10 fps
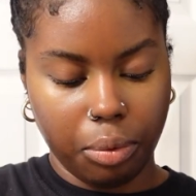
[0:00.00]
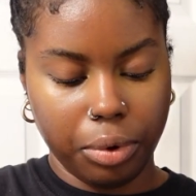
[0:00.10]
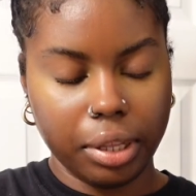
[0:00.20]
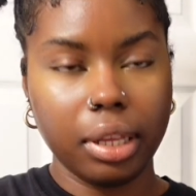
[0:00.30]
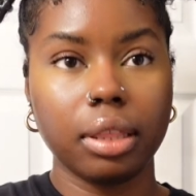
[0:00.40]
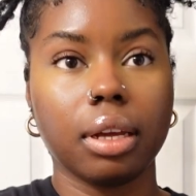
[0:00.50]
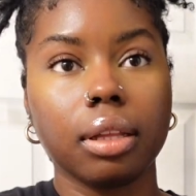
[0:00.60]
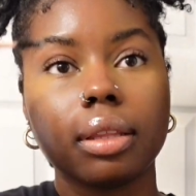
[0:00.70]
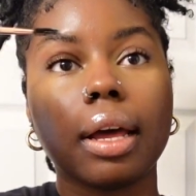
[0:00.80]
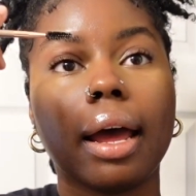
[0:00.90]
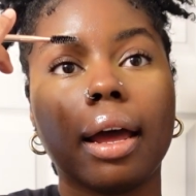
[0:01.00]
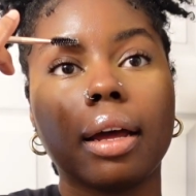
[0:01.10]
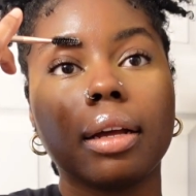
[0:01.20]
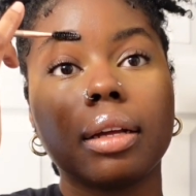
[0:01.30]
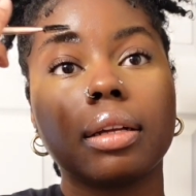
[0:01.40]
really think
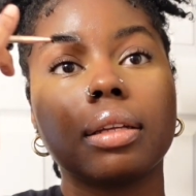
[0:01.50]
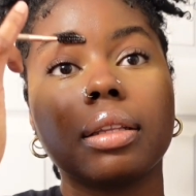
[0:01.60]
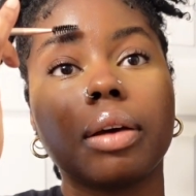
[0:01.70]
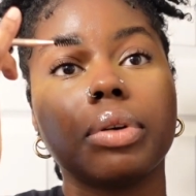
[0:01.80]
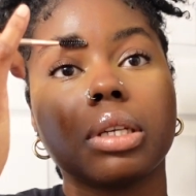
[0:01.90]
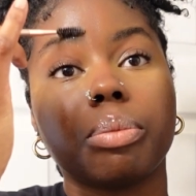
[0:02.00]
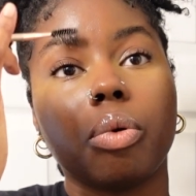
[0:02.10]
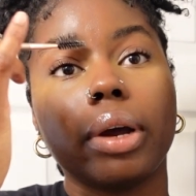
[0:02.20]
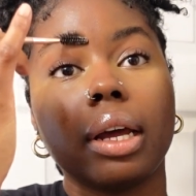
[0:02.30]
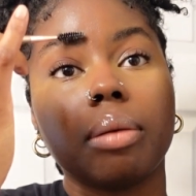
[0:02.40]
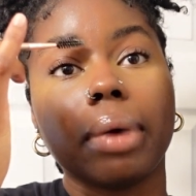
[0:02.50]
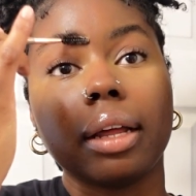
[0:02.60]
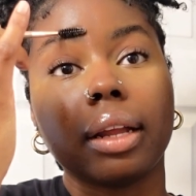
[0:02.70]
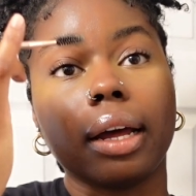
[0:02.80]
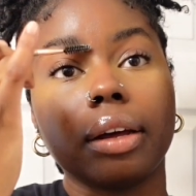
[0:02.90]
that there was a point in my
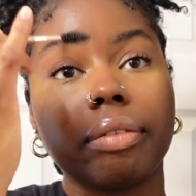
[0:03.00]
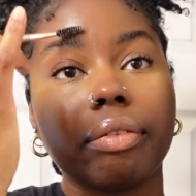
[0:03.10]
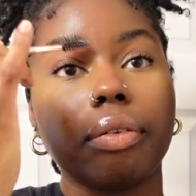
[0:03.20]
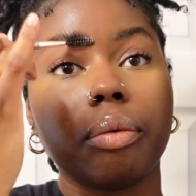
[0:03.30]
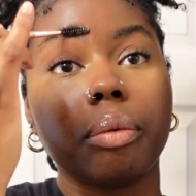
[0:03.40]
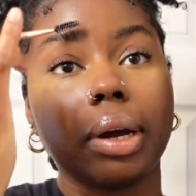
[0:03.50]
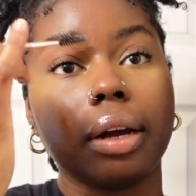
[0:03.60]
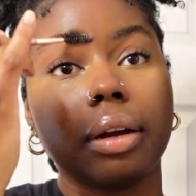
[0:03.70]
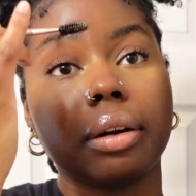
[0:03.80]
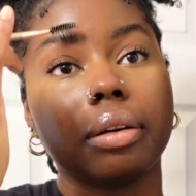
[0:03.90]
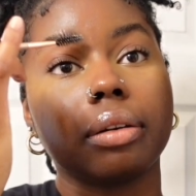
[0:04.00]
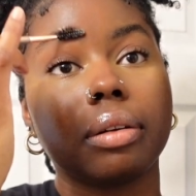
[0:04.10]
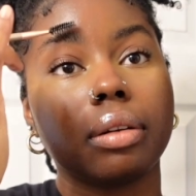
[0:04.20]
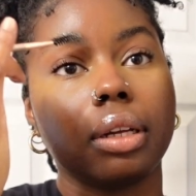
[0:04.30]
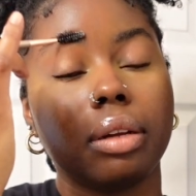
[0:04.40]
life where,
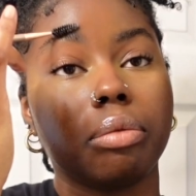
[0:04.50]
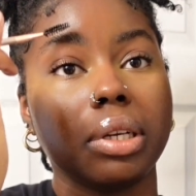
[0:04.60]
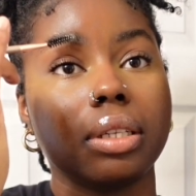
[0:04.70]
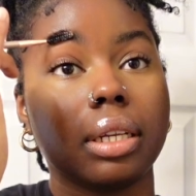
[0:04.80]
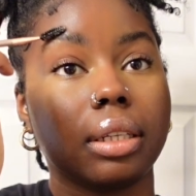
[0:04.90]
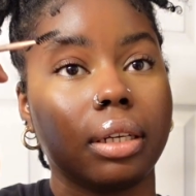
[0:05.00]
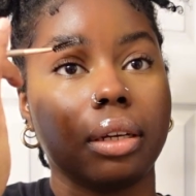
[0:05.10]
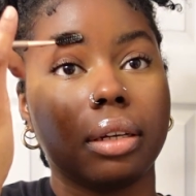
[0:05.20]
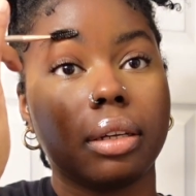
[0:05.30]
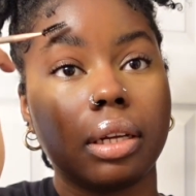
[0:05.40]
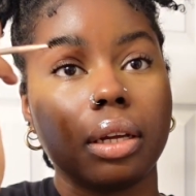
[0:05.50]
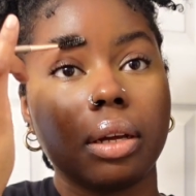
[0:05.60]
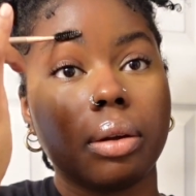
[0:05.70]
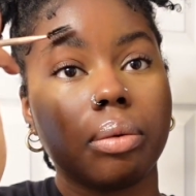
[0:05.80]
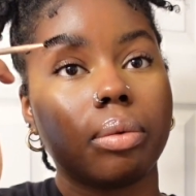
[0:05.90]
recently,
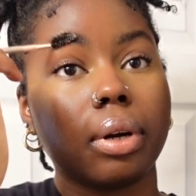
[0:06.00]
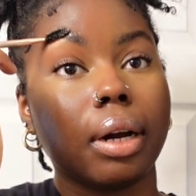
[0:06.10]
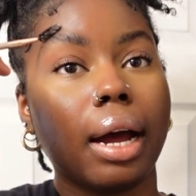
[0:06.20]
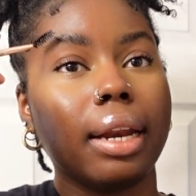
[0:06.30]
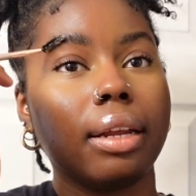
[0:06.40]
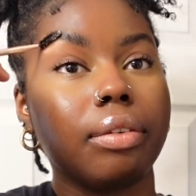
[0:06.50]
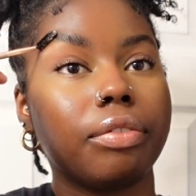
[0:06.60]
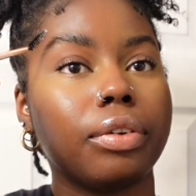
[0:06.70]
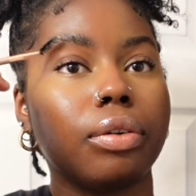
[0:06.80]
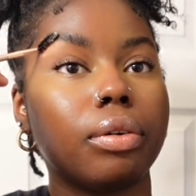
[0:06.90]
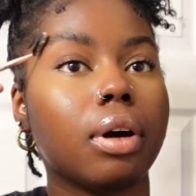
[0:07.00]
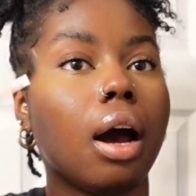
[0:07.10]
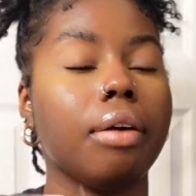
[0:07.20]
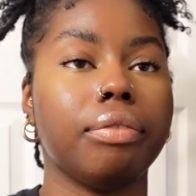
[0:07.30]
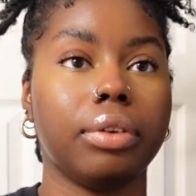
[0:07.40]
where I didn't feel
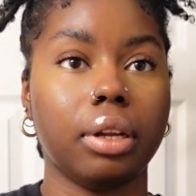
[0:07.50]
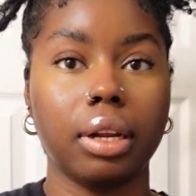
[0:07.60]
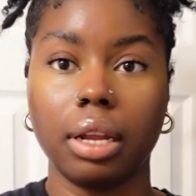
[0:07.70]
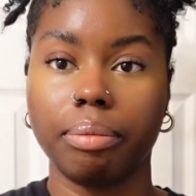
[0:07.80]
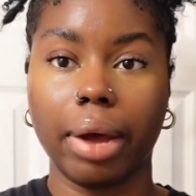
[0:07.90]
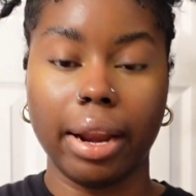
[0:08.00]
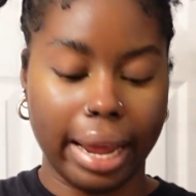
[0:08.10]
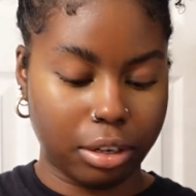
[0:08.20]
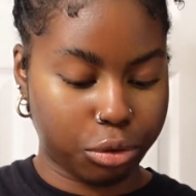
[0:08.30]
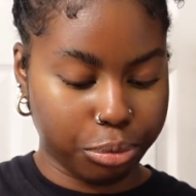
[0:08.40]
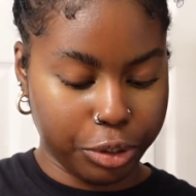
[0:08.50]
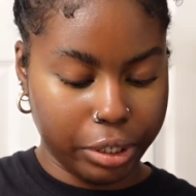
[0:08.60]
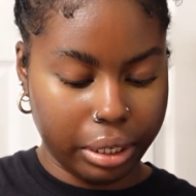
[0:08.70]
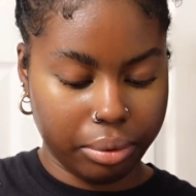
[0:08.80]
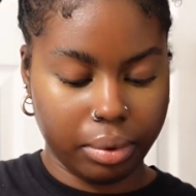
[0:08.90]
confident in my natural beauty.